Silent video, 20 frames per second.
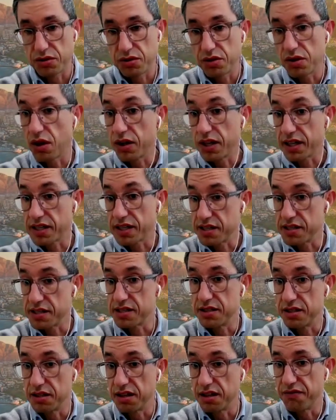
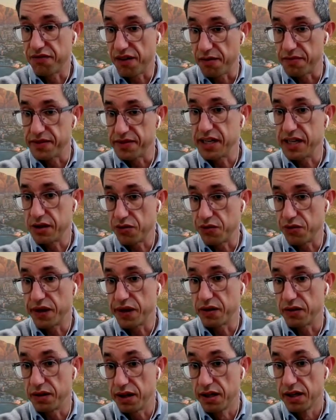non-existent in pharmacy
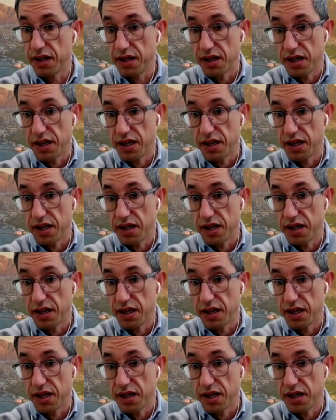curricula,